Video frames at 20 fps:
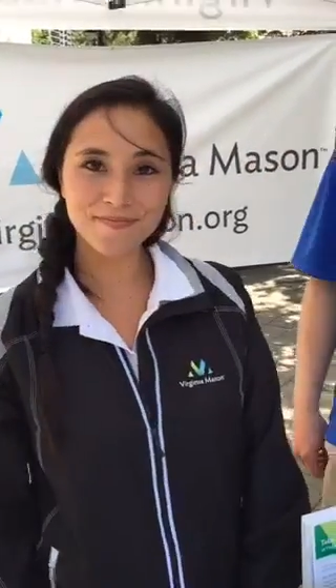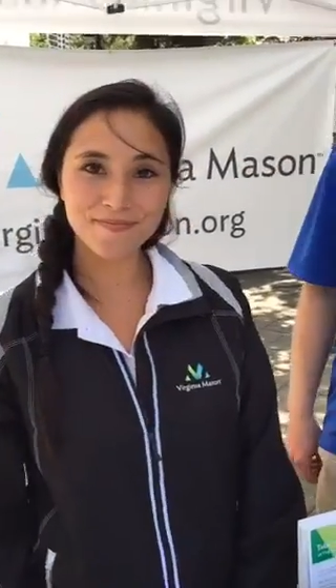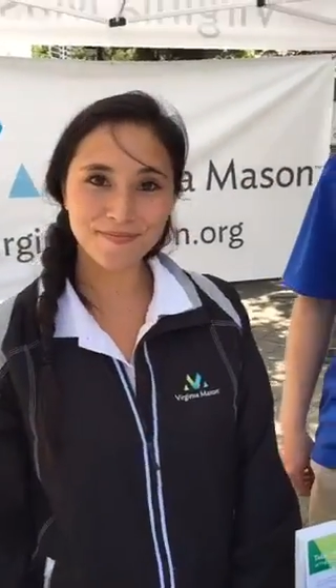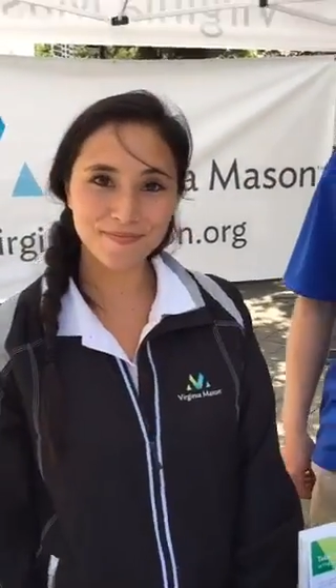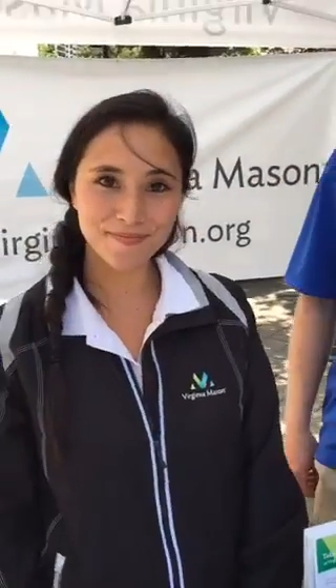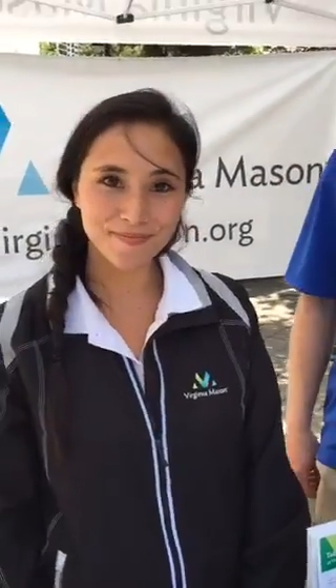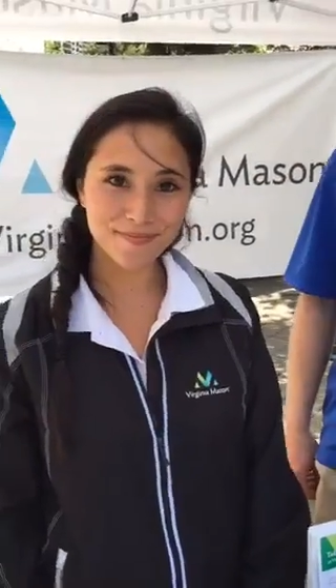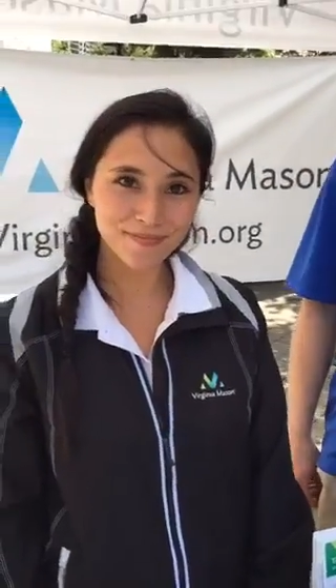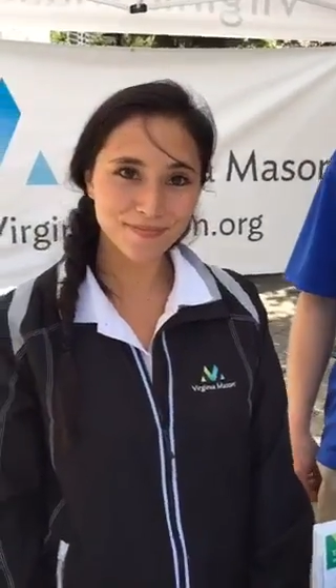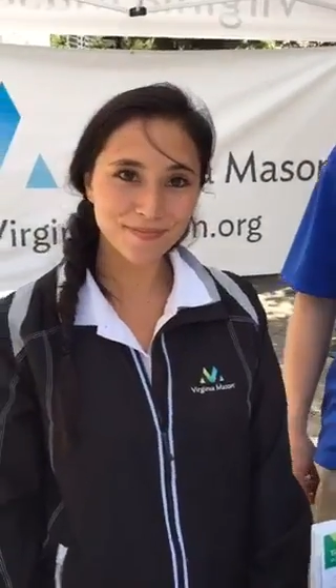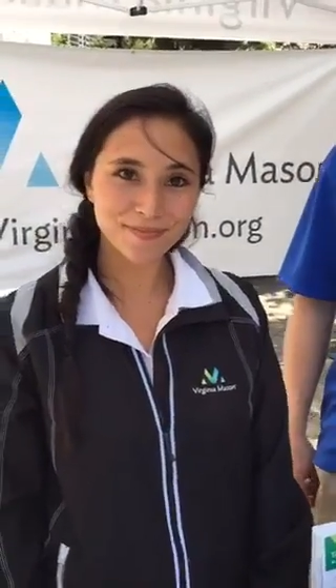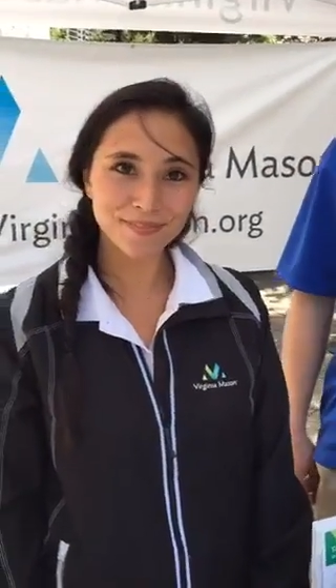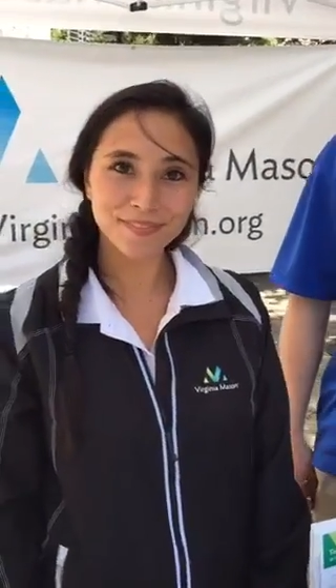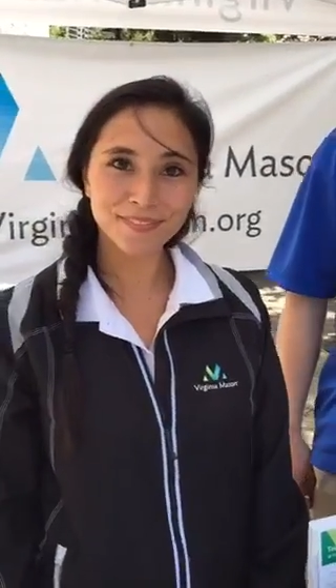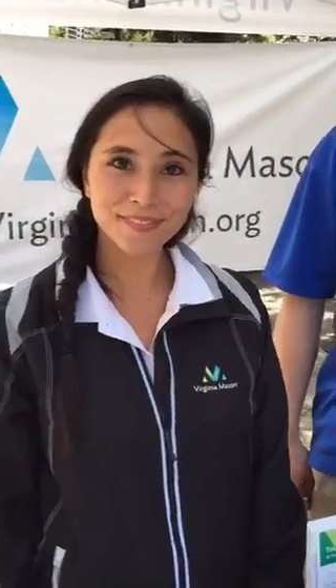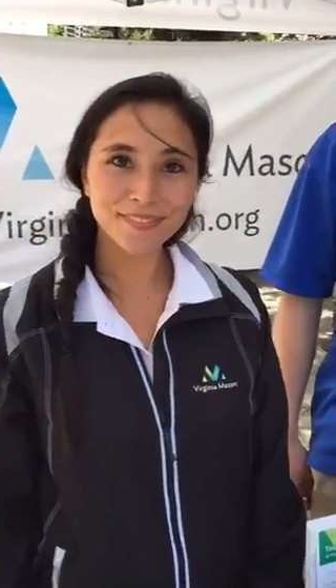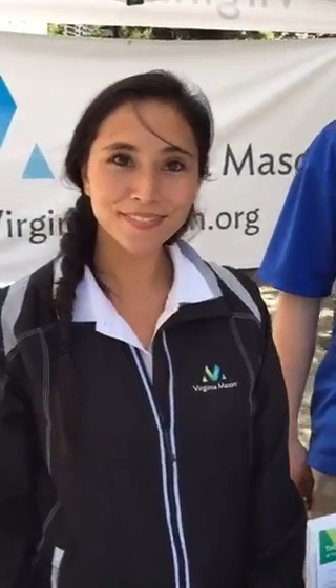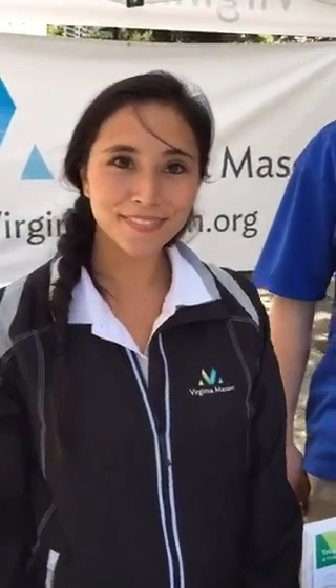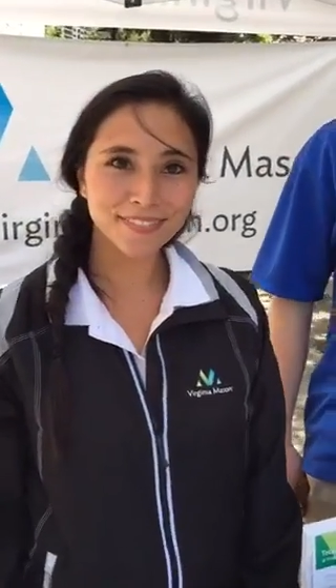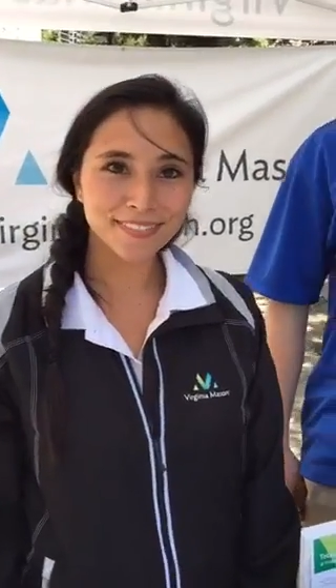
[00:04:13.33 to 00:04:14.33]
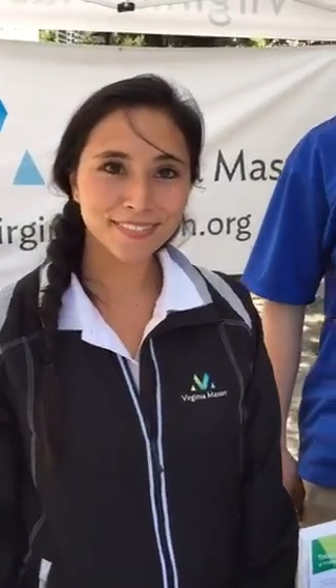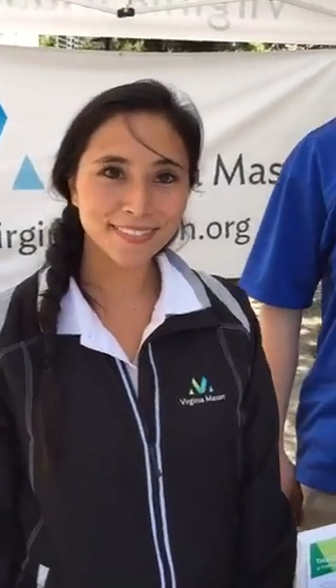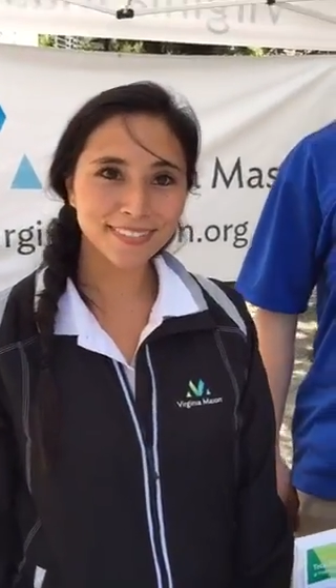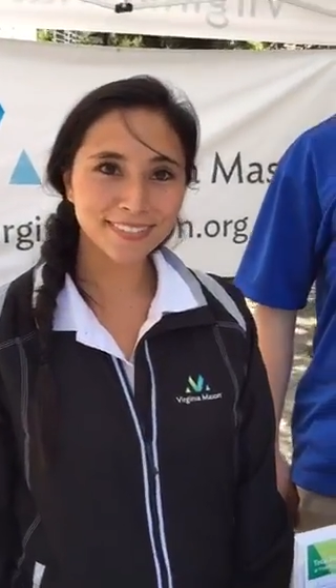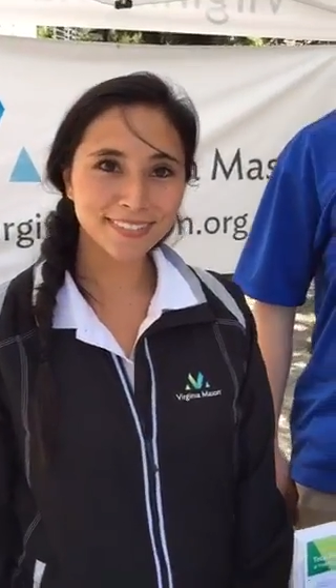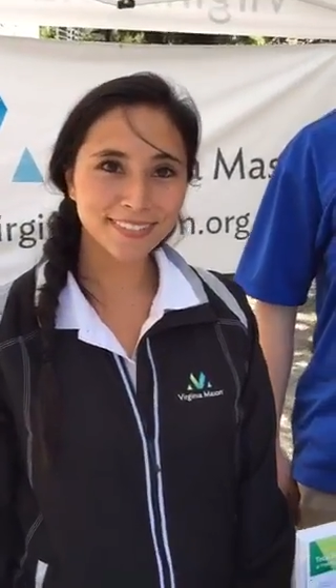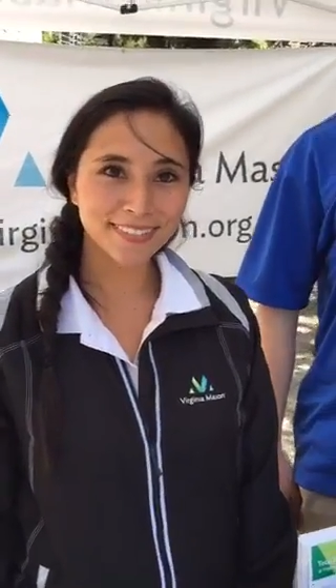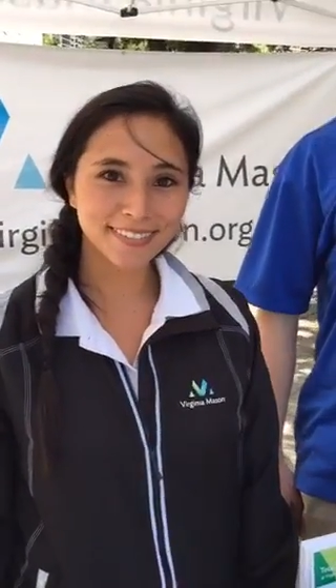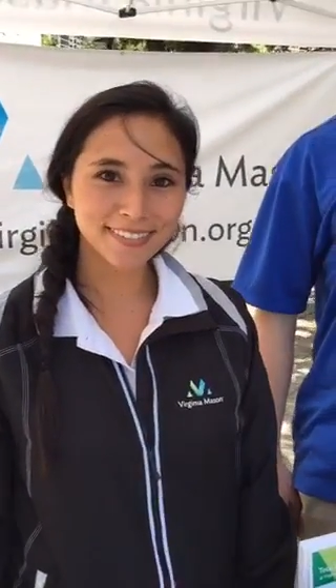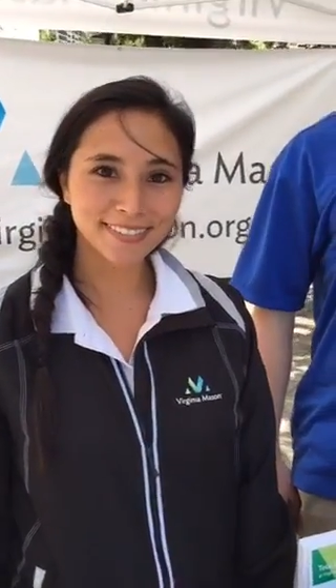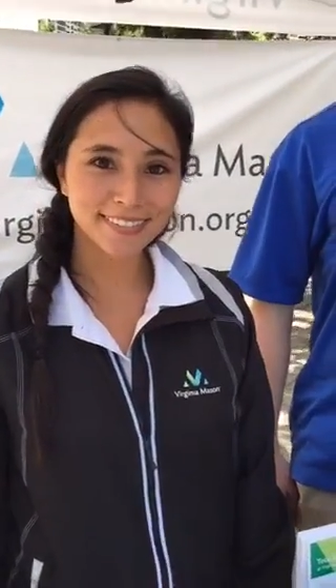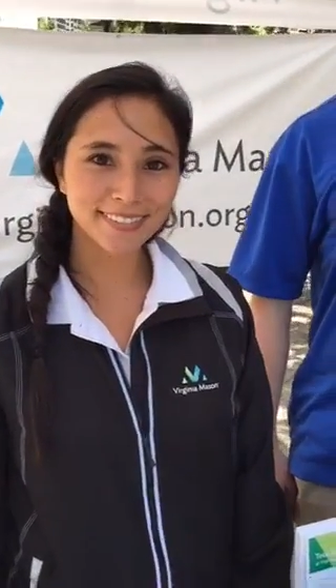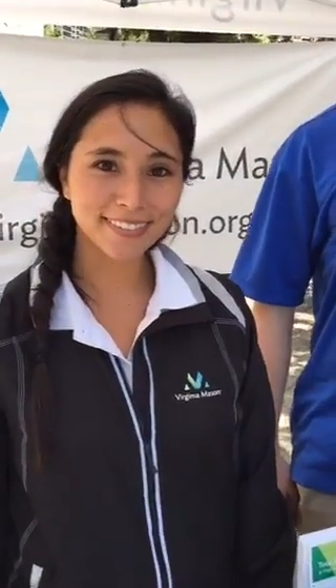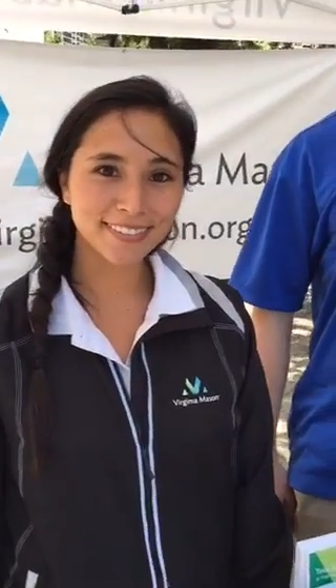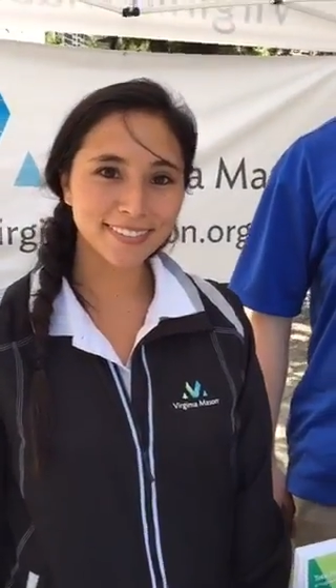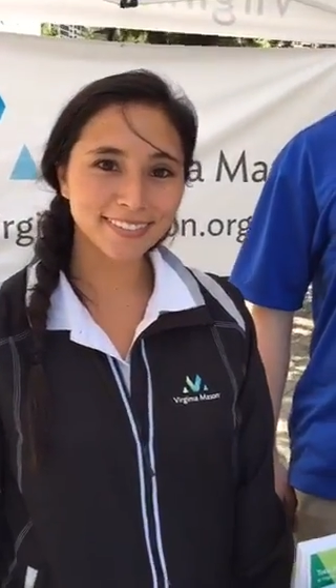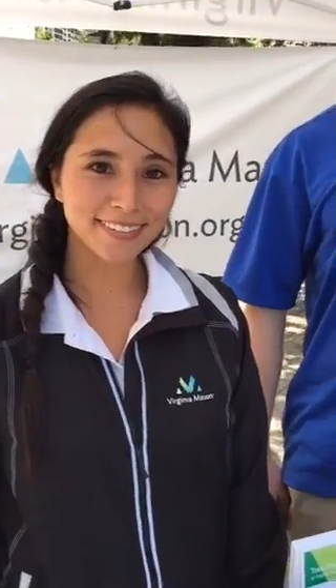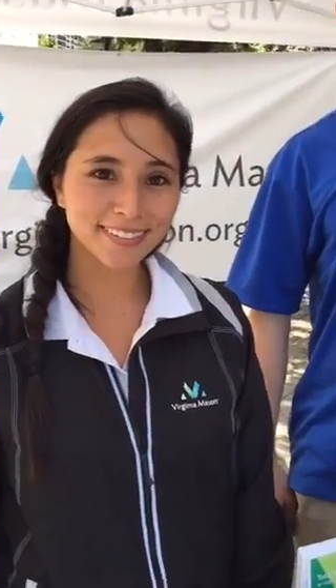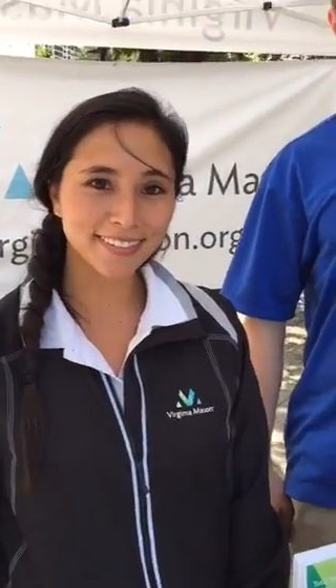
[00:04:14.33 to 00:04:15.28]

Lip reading: So tell us a little bit more about that.